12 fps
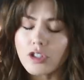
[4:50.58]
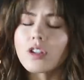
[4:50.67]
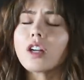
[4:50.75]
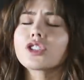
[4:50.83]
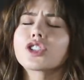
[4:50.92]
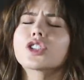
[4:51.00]
it's
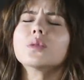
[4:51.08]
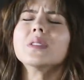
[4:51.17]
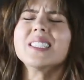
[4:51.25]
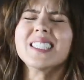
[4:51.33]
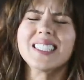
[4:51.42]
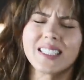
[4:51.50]
not doing
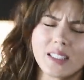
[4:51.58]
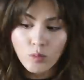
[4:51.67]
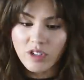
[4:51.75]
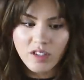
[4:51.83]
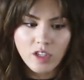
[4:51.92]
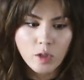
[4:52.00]
it!
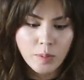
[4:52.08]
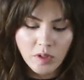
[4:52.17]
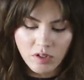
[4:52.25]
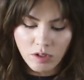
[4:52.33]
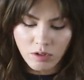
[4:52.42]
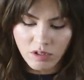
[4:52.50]
Was I
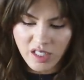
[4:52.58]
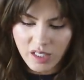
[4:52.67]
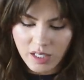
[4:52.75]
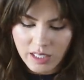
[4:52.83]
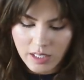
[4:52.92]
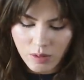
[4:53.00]
supposed to
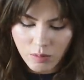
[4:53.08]
grease it?